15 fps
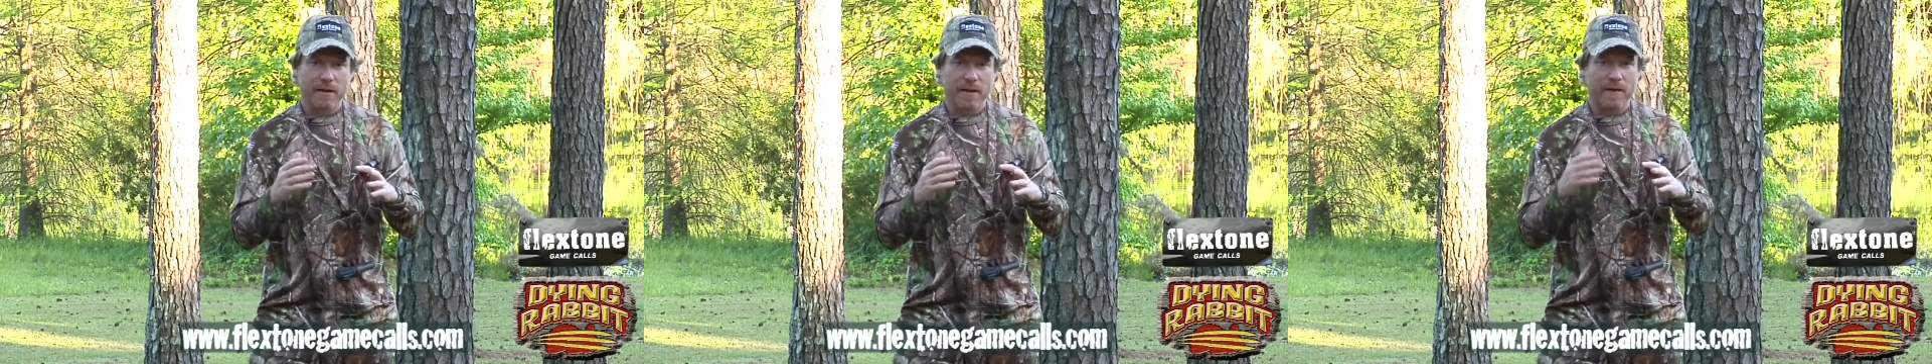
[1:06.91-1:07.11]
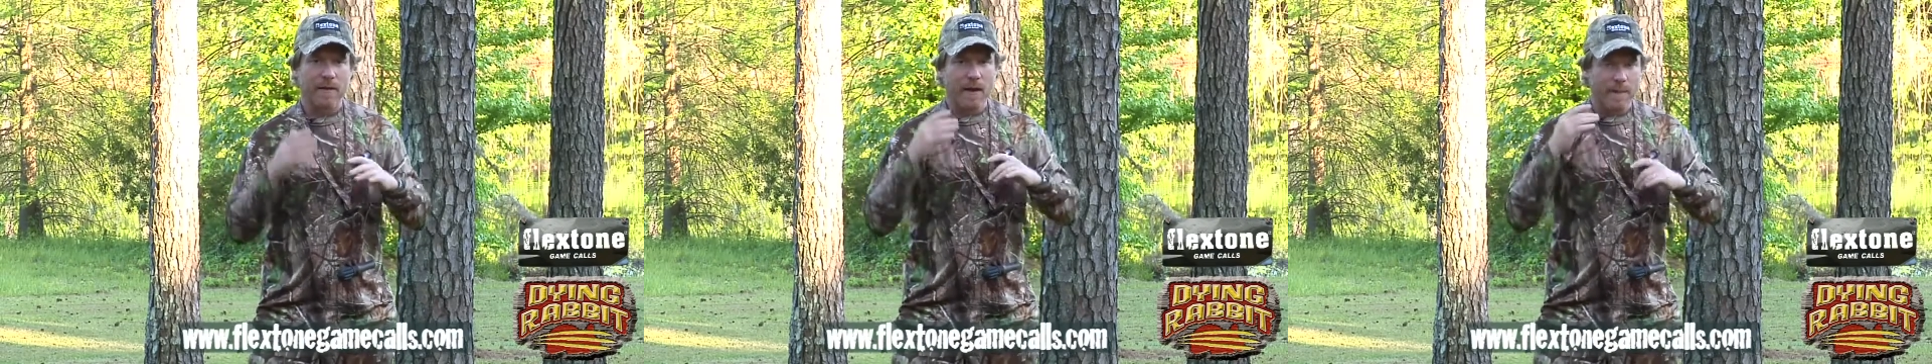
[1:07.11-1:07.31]

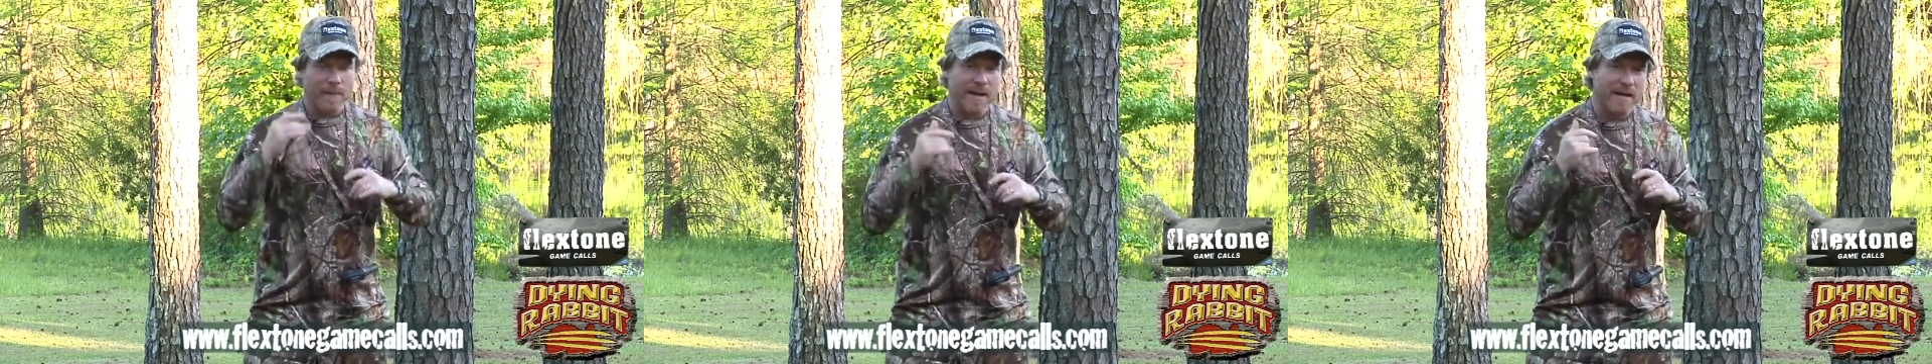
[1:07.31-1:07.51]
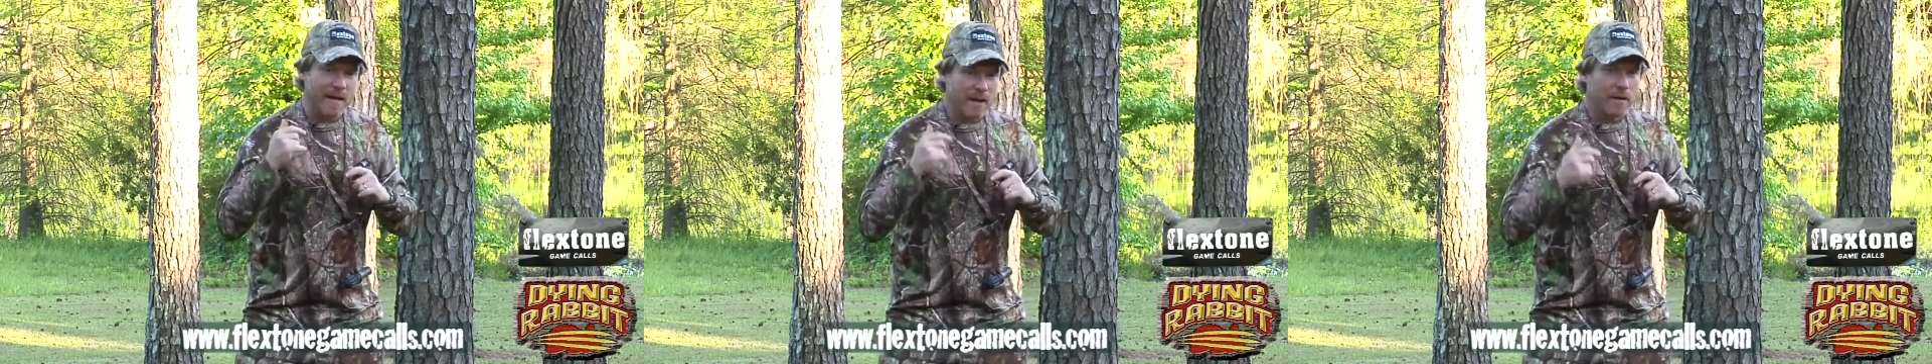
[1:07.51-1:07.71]
and then I
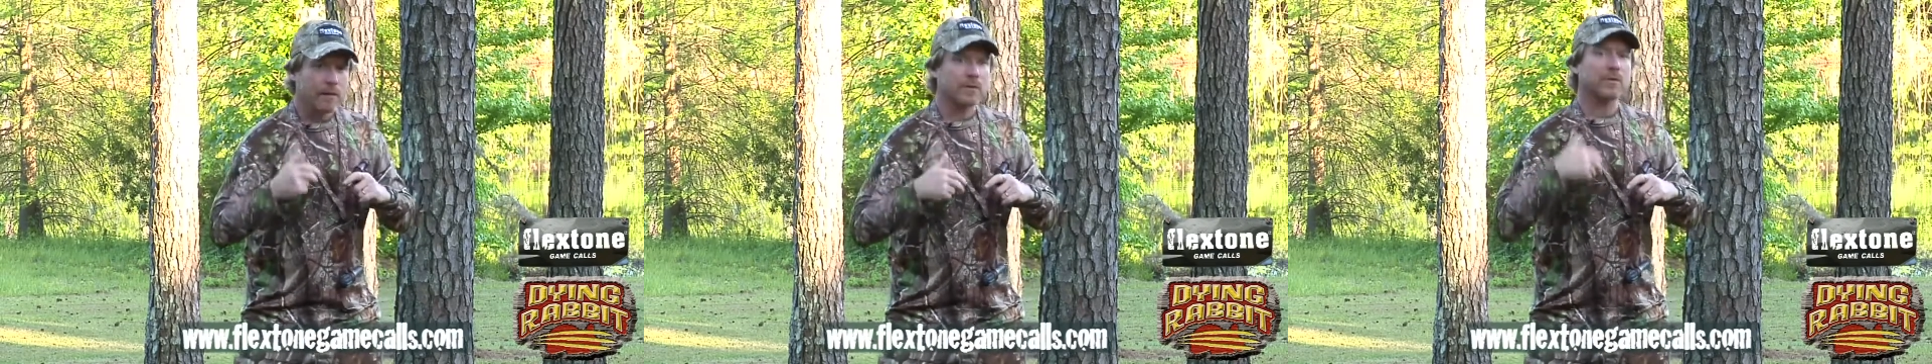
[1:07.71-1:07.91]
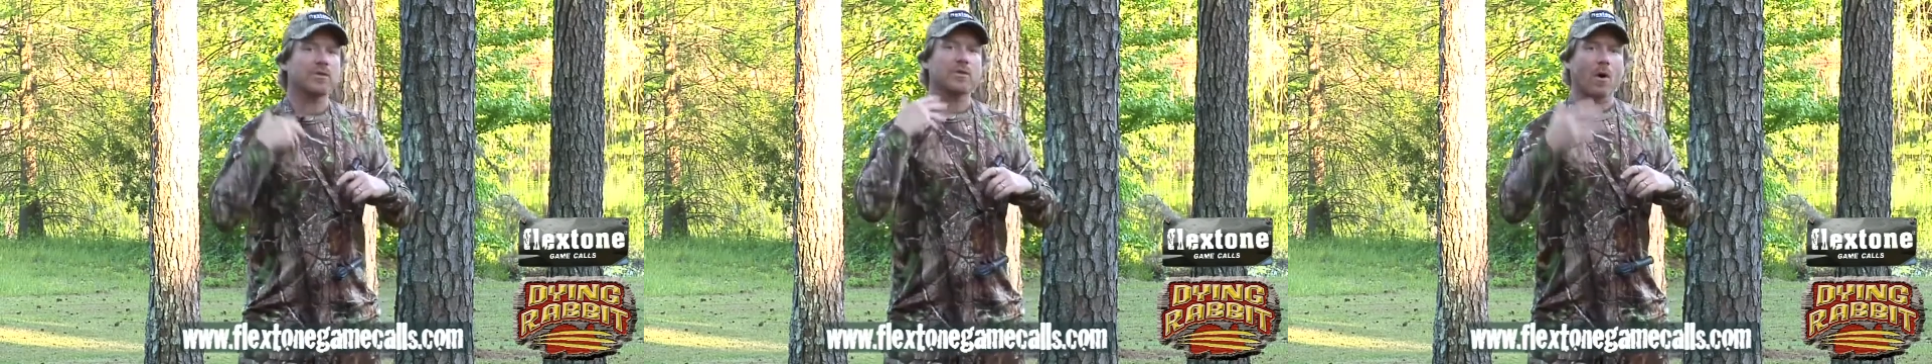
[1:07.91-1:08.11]
may
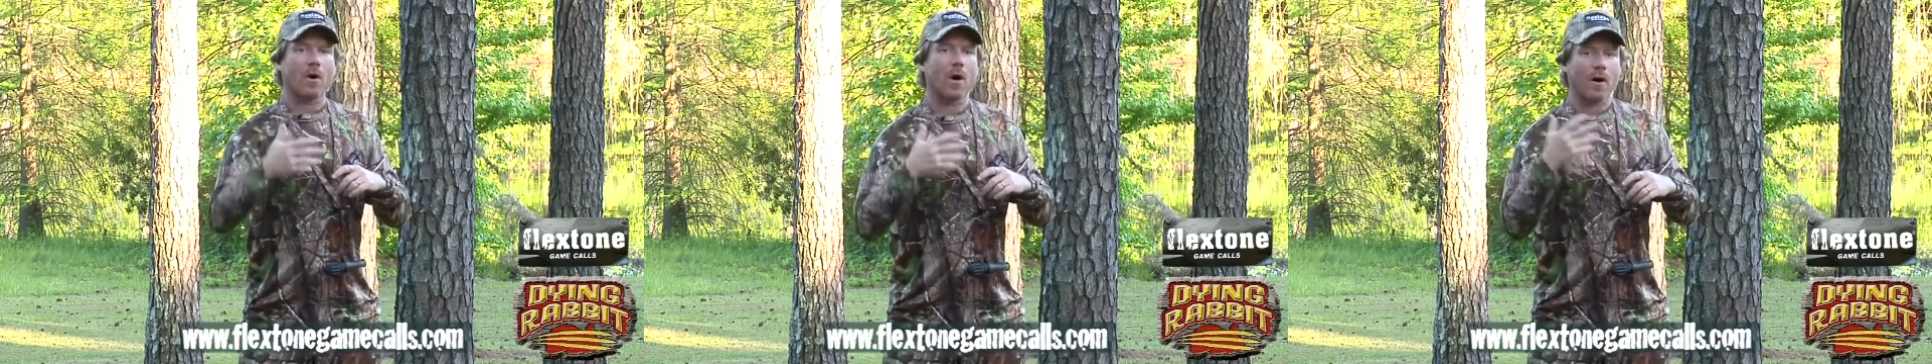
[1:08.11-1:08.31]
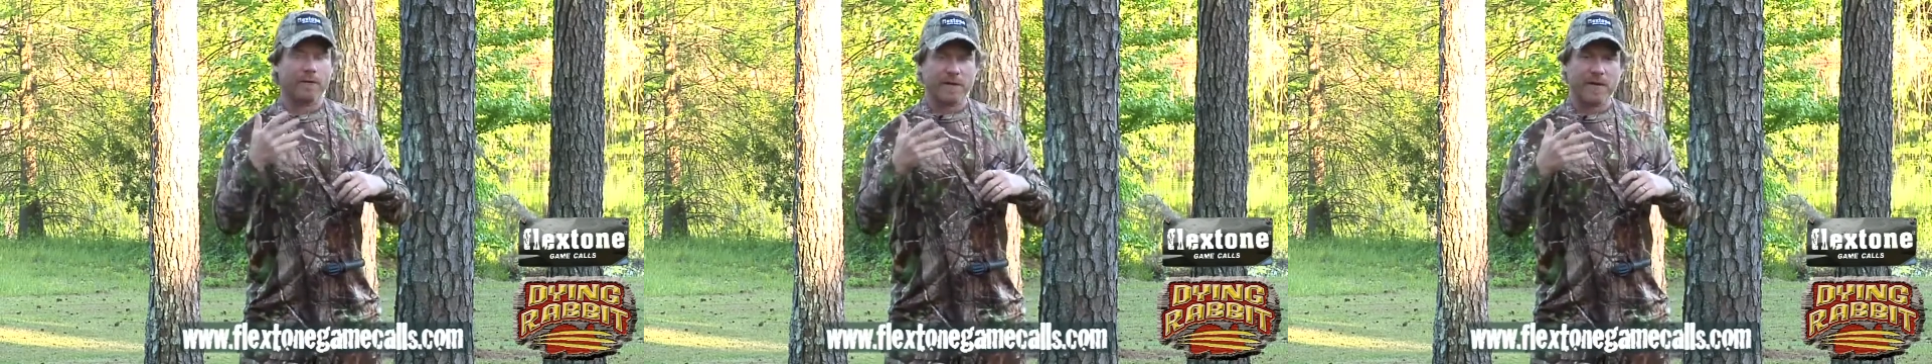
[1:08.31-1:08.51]

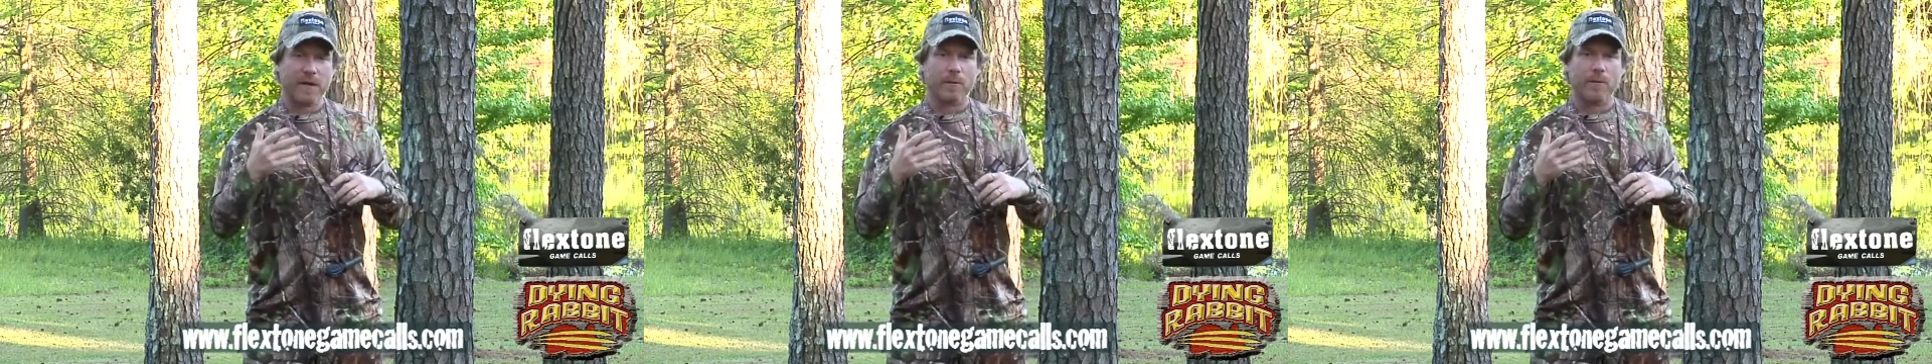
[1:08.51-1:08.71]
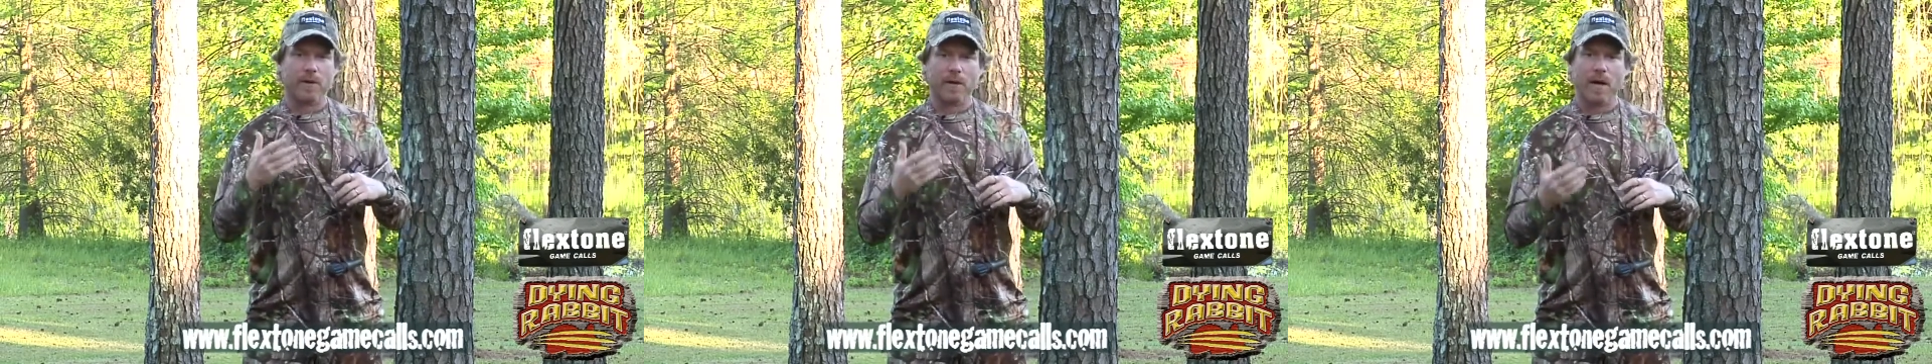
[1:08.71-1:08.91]
start off
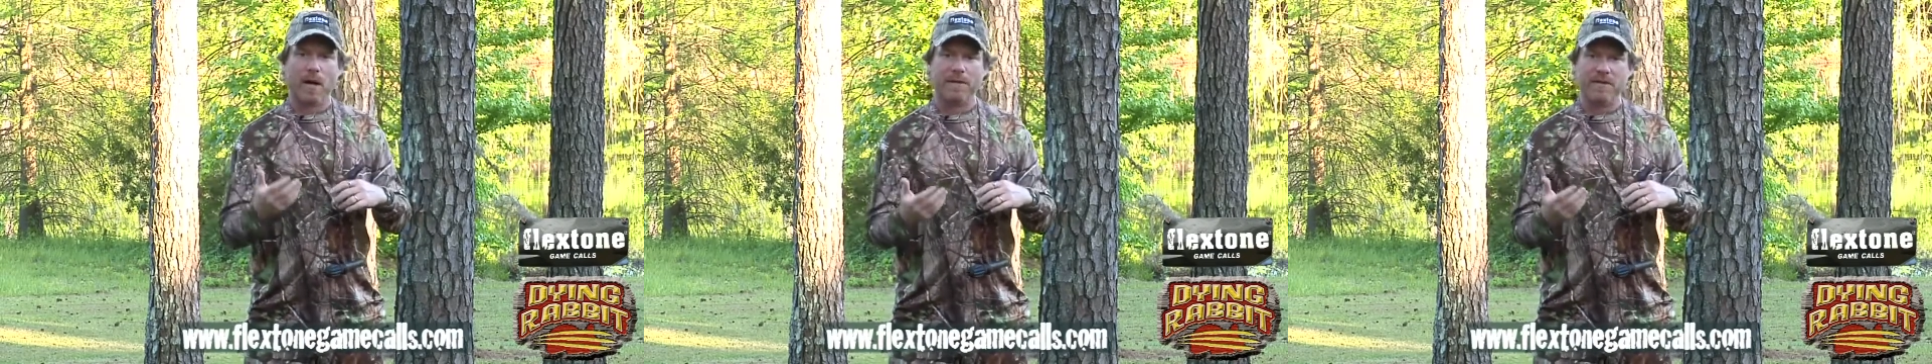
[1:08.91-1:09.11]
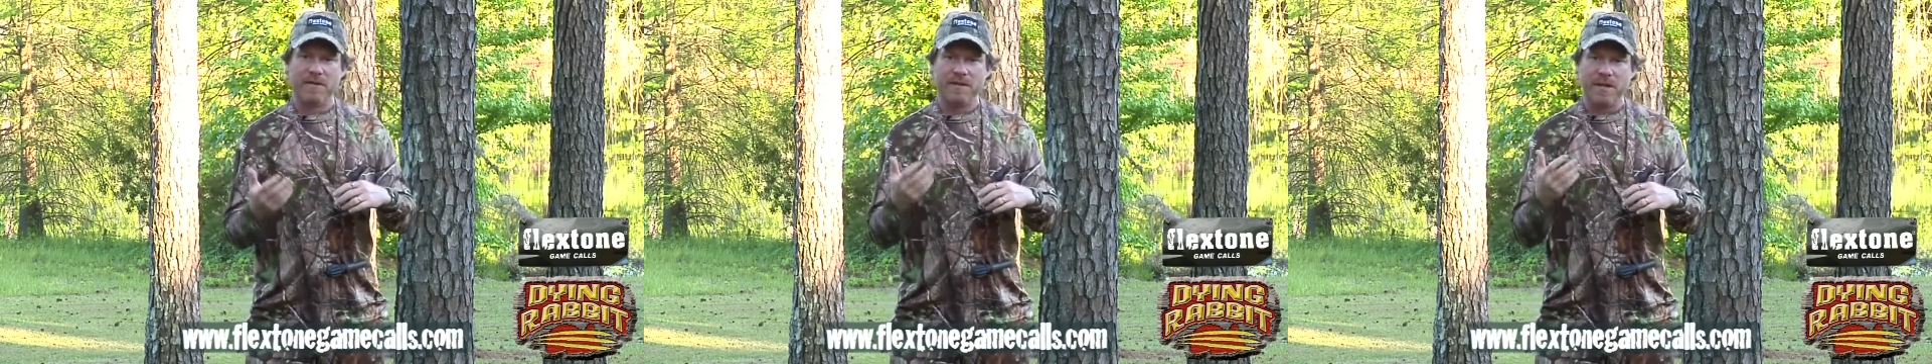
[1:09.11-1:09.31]
again with a
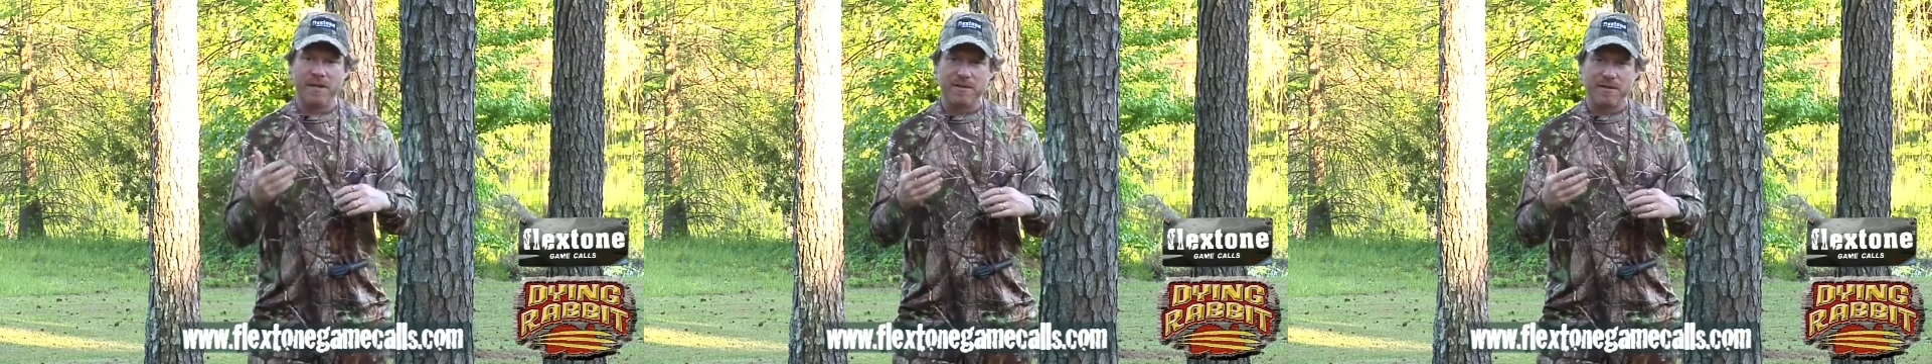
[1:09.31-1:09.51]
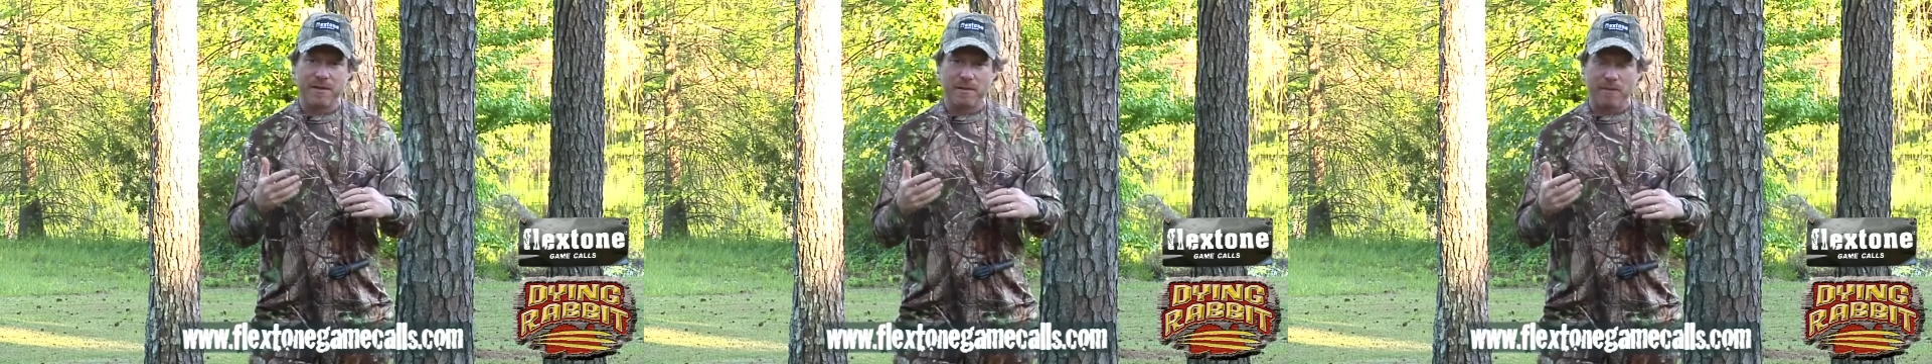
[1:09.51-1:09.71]
lot of
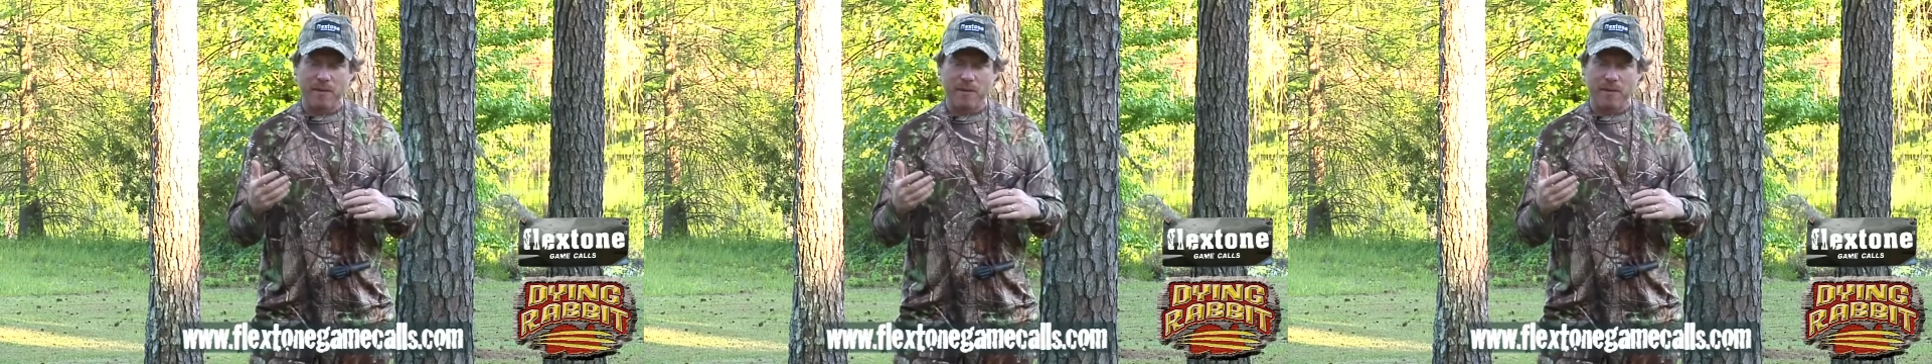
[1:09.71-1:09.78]
intensity,